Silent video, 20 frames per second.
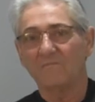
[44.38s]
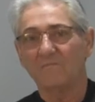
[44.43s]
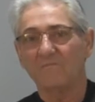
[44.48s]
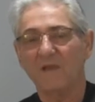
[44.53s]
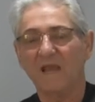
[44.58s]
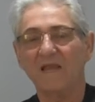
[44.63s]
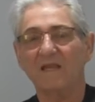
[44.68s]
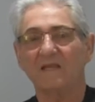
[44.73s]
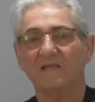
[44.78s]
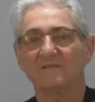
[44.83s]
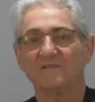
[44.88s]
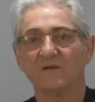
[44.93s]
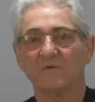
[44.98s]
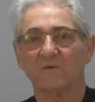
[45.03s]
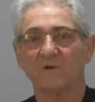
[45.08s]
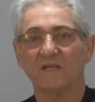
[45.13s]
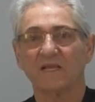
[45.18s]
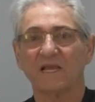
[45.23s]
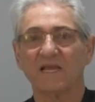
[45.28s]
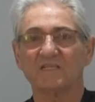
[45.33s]
maintenance that
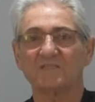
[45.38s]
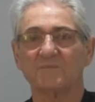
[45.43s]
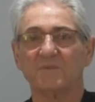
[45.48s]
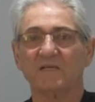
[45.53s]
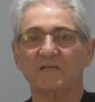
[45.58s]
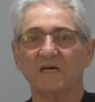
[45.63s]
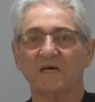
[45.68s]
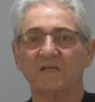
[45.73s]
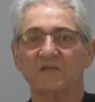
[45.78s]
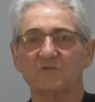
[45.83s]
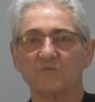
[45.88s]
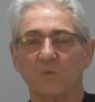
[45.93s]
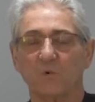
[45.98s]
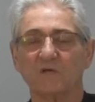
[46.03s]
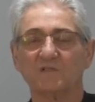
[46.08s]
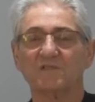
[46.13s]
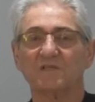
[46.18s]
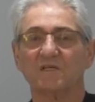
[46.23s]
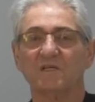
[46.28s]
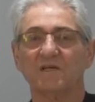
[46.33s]
really has to be done is
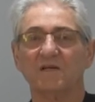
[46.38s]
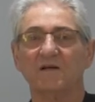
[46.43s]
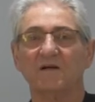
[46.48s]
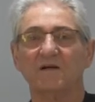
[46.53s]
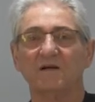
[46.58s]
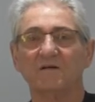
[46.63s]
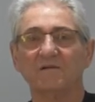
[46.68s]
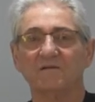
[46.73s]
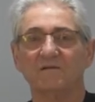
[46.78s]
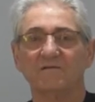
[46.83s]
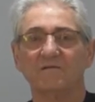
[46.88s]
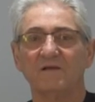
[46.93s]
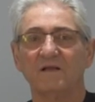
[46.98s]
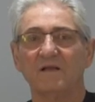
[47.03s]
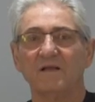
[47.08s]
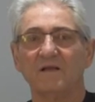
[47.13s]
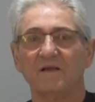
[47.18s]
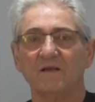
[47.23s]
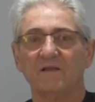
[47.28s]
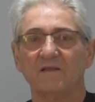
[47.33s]
once a year.
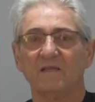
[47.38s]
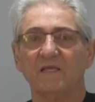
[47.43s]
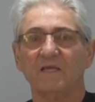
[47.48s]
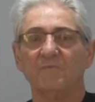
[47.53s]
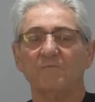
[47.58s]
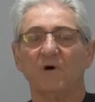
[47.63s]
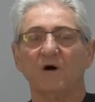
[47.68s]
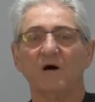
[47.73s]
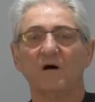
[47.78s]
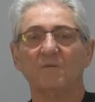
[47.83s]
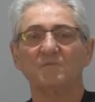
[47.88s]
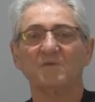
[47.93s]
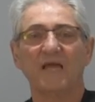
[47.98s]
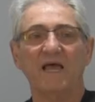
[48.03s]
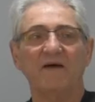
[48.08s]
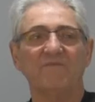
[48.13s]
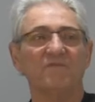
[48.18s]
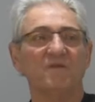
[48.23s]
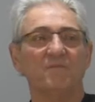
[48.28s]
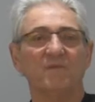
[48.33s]
The bulbs
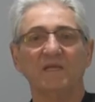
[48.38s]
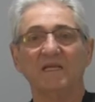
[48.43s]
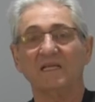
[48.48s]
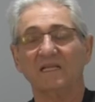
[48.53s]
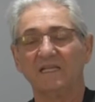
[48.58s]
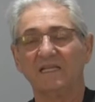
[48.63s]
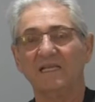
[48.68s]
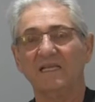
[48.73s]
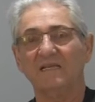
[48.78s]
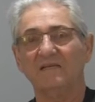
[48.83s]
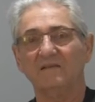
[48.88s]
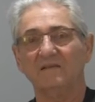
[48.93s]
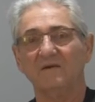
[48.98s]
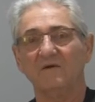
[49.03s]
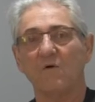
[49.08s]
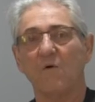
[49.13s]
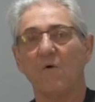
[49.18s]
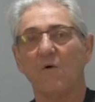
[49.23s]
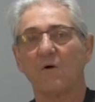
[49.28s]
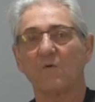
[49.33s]
have to be cleaned
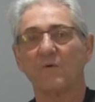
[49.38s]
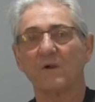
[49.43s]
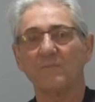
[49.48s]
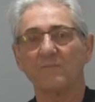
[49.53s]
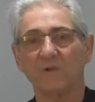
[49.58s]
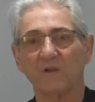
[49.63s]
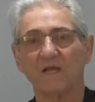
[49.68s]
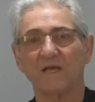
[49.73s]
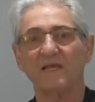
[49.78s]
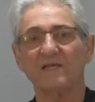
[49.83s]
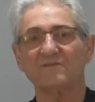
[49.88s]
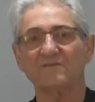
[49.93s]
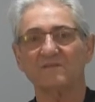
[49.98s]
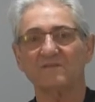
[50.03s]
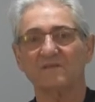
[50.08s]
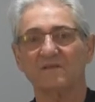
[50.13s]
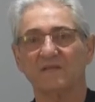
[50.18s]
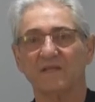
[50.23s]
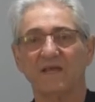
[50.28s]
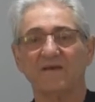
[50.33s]
or
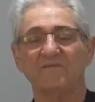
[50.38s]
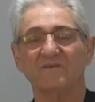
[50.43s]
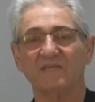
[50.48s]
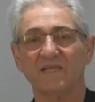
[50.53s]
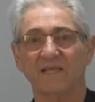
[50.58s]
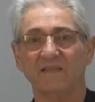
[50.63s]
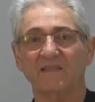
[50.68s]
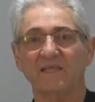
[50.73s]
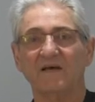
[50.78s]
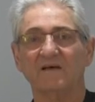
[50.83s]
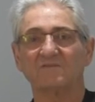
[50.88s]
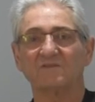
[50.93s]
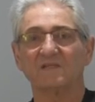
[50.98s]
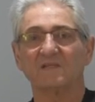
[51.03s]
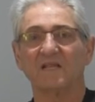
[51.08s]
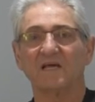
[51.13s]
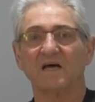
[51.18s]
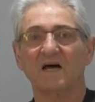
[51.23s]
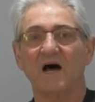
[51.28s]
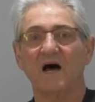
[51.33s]
replaced. They have a
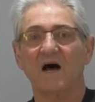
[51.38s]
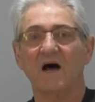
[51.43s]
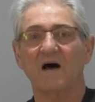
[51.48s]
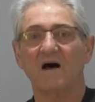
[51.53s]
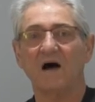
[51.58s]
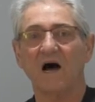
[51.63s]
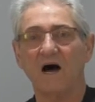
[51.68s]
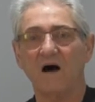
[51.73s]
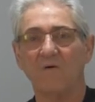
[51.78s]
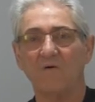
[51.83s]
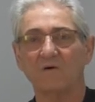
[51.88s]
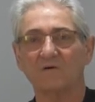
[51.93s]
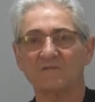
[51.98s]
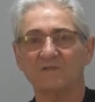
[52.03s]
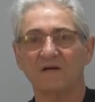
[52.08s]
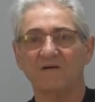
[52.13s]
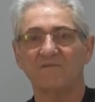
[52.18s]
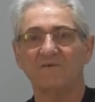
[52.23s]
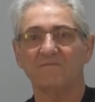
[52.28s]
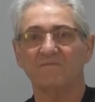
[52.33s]
10,000
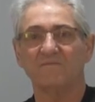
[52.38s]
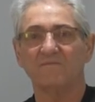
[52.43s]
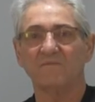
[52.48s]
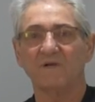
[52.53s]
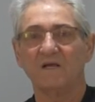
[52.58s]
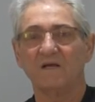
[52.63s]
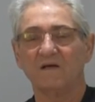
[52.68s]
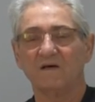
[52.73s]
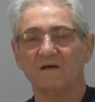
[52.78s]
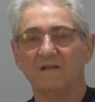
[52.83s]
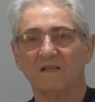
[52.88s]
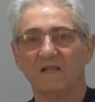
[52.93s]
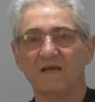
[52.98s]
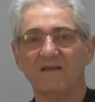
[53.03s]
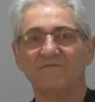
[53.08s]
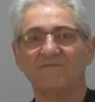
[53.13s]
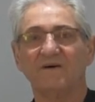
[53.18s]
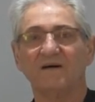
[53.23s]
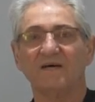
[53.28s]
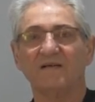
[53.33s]
hours of a
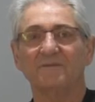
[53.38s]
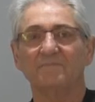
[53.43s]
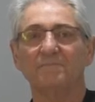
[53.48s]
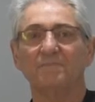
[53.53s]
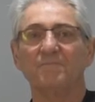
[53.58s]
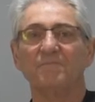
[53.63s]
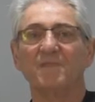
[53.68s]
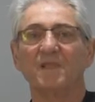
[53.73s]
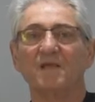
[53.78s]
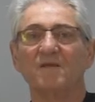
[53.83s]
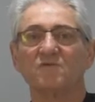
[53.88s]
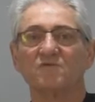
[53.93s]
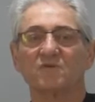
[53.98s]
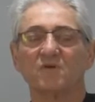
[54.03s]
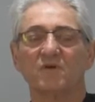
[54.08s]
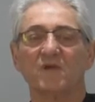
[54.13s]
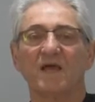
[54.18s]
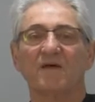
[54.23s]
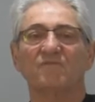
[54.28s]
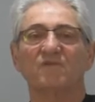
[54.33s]
life on them.
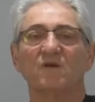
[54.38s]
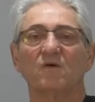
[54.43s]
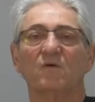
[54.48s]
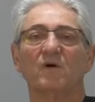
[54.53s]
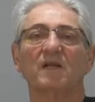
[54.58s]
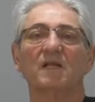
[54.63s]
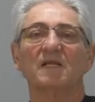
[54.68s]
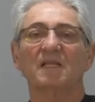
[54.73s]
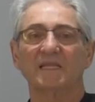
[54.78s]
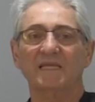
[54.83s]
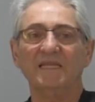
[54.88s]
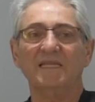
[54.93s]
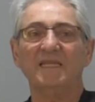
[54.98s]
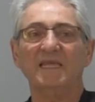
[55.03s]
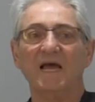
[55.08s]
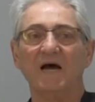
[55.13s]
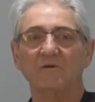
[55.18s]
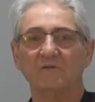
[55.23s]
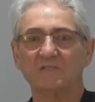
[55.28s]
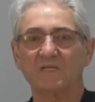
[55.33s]
So you have to go in and clean
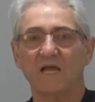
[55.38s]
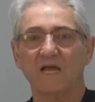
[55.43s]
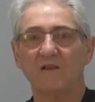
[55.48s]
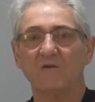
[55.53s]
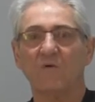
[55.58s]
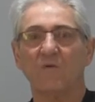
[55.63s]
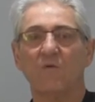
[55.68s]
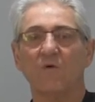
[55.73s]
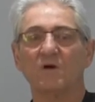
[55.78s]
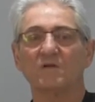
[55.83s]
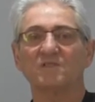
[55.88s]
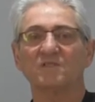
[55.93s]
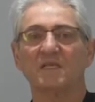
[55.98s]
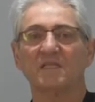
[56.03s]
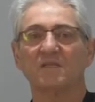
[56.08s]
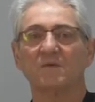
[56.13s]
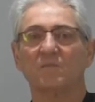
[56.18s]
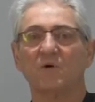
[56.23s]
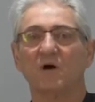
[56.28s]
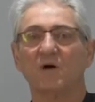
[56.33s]
the outside quartz
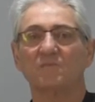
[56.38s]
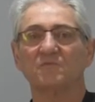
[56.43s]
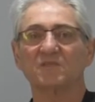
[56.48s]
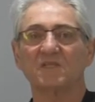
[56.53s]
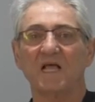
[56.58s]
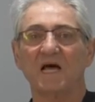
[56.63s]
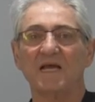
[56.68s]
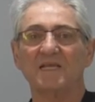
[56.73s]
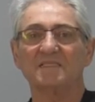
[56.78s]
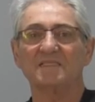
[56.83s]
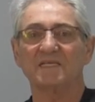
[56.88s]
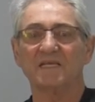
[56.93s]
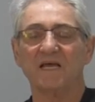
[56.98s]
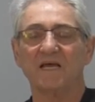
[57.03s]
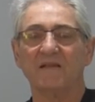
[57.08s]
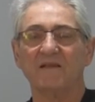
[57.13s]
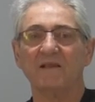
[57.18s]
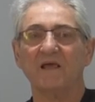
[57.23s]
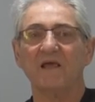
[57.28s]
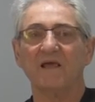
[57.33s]
that the bulb slides
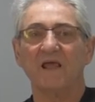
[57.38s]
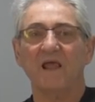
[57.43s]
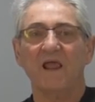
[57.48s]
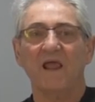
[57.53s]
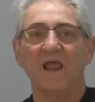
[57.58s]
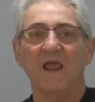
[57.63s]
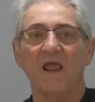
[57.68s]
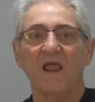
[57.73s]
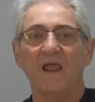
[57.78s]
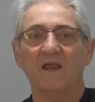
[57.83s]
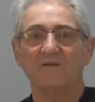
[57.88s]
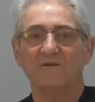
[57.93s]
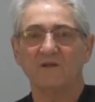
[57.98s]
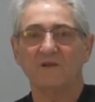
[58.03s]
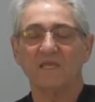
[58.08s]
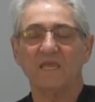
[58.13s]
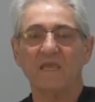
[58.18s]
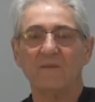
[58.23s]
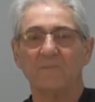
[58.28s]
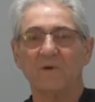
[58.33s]
in
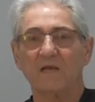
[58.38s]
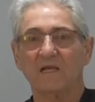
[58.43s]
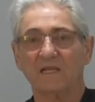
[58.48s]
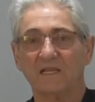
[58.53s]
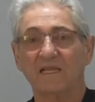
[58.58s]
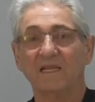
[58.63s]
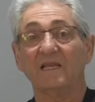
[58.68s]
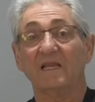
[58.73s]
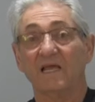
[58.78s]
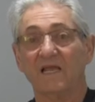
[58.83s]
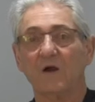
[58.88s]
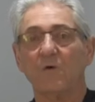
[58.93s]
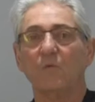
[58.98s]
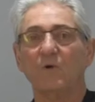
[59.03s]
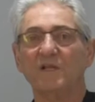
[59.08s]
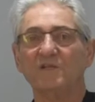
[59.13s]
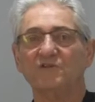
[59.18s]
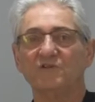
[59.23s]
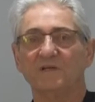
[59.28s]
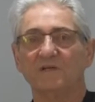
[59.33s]
to keep it clean like a
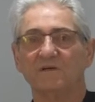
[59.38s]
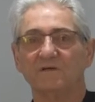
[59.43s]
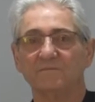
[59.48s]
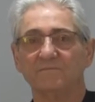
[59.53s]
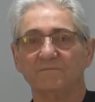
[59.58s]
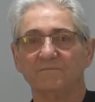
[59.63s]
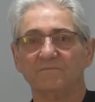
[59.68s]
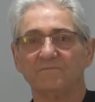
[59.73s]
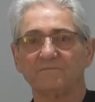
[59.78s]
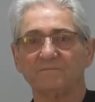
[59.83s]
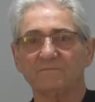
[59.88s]
windshield.